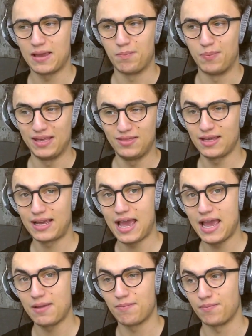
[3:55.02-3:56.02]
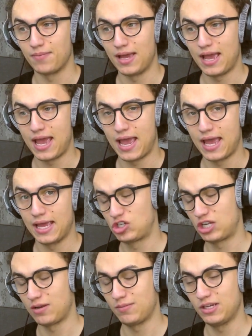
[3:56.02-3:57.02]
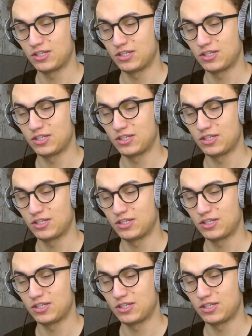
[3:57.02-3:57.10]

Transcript: beat the game and send me a